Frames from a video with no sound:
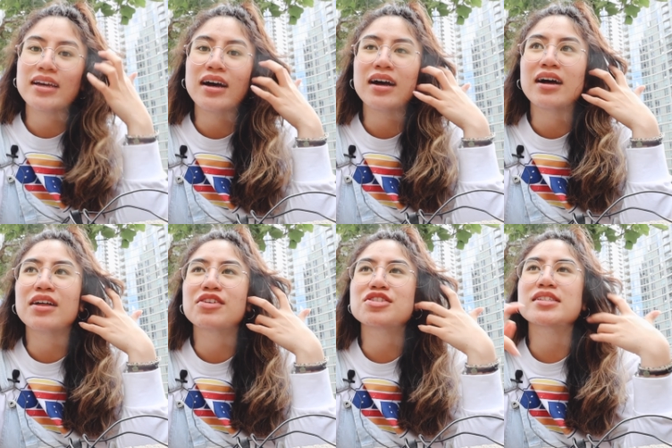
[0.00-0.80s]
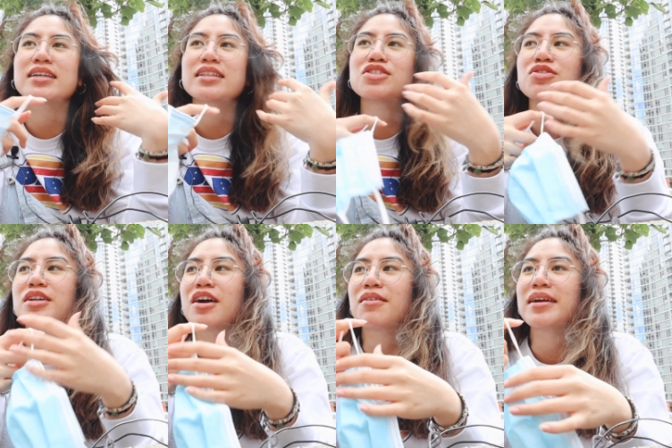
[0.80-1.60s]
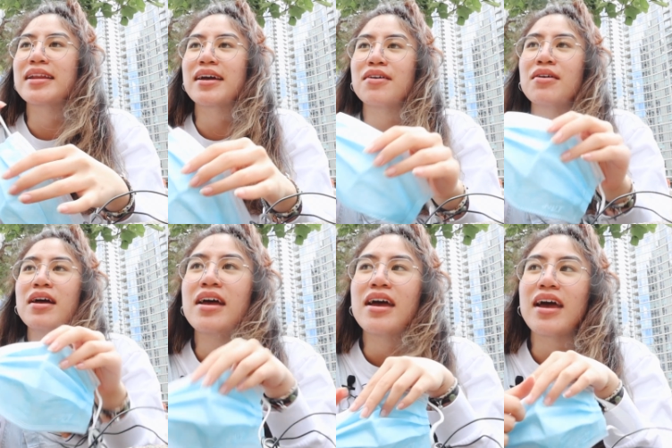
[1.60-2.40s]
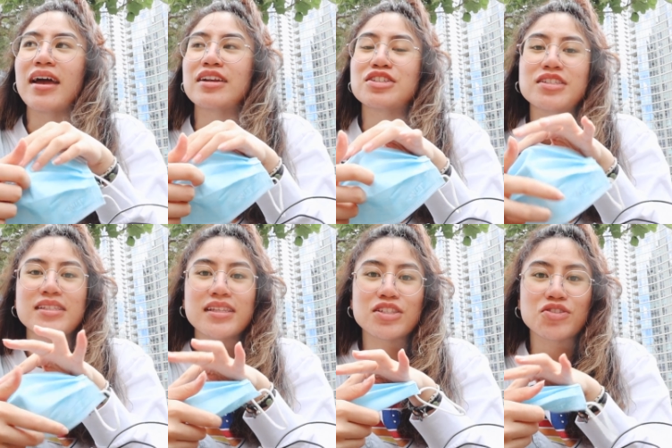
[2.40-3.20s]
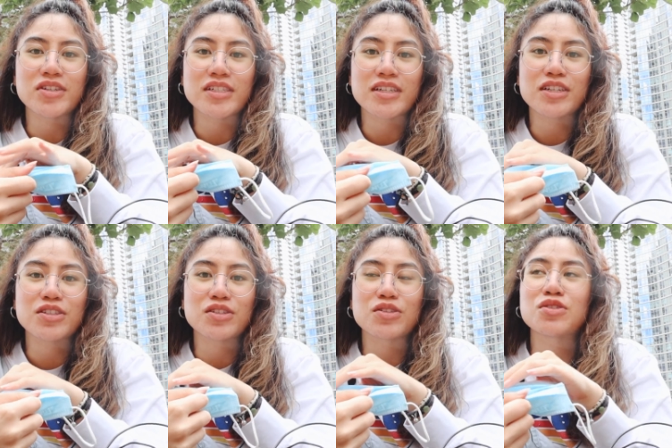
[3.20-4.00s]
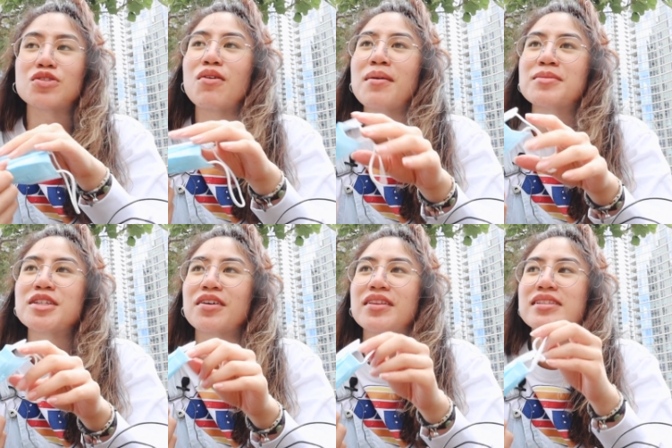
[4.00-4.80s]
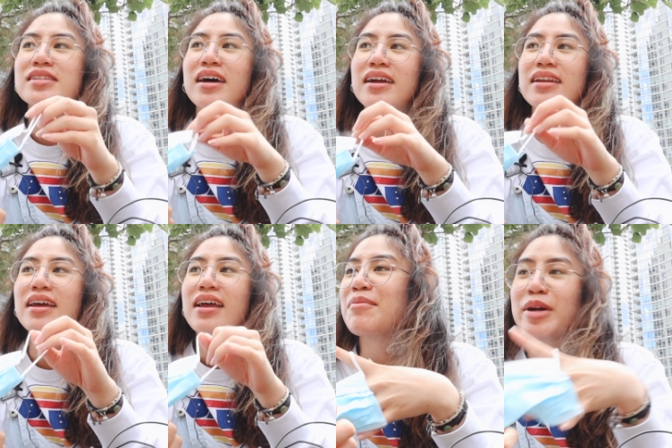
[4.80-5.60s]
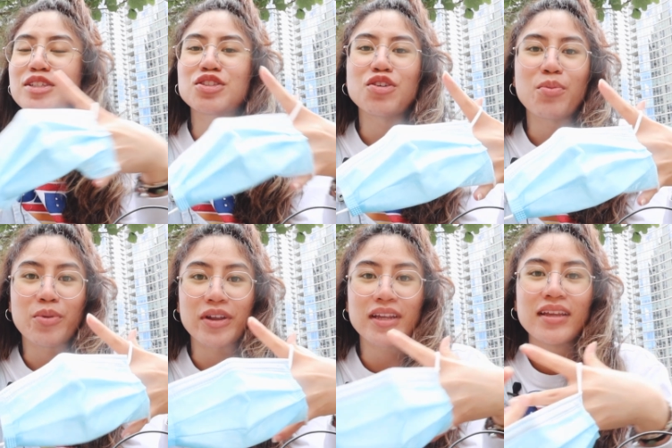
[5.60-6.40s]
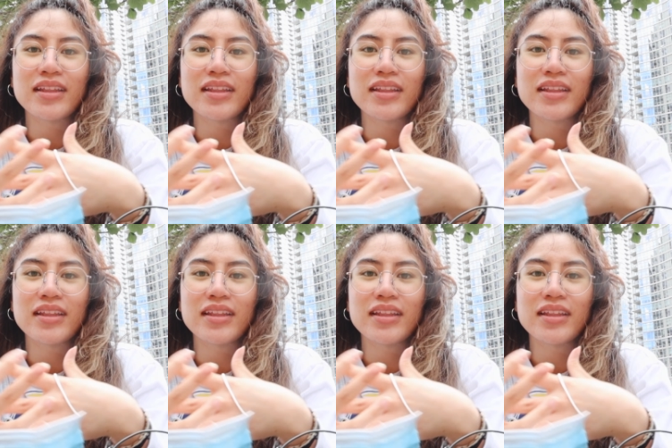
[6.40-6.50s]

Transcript: Uh, they're just taking the streetcar right now, and you should see the streets. It is so empty on this side, but it's so pretty.